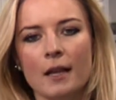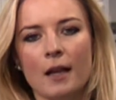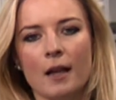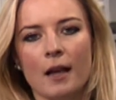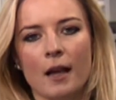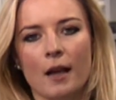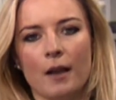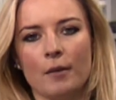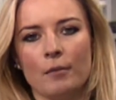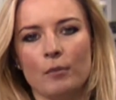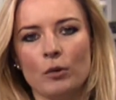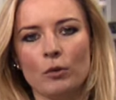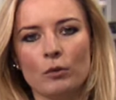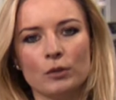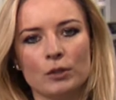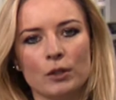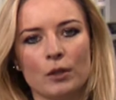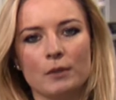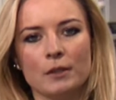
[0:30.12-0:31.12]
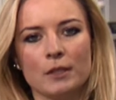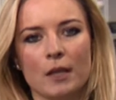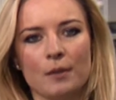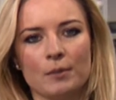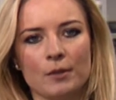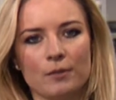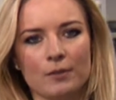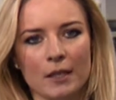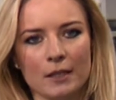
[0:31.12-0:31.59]
Also in
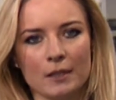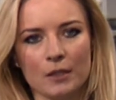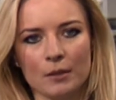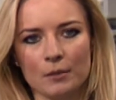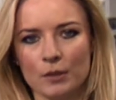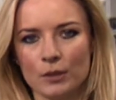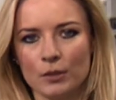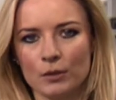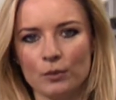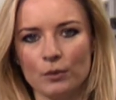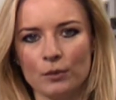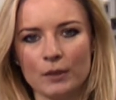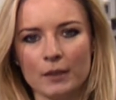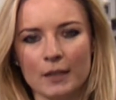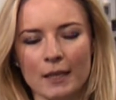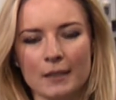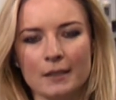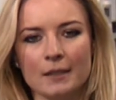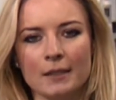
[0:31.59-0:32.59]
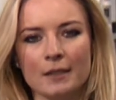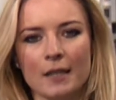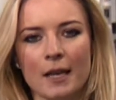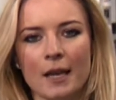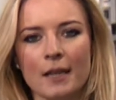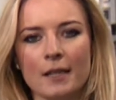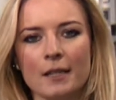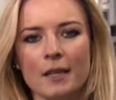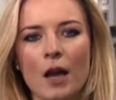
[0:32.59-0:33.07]
terms of data that we saw
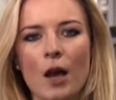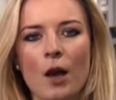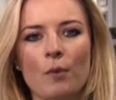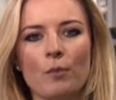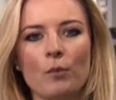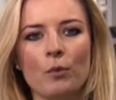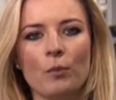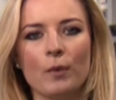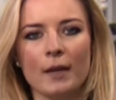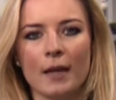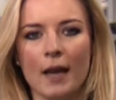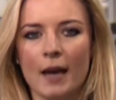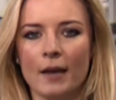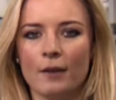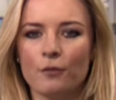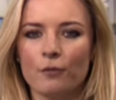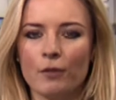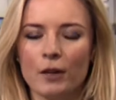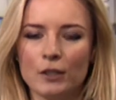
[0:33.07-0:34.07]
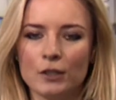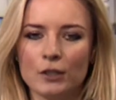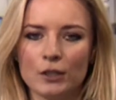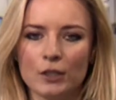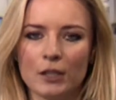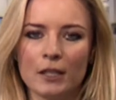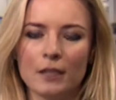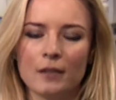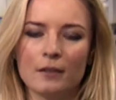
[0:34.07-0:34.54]
yesterday, we had French